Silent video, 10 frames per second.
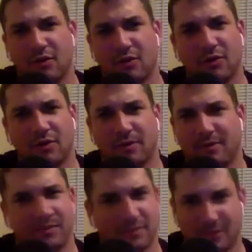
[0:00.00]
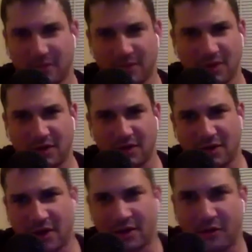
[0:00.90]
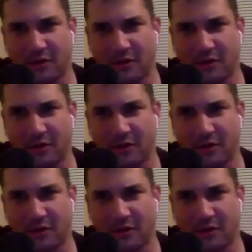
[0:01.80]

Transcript: or yeah, I don't know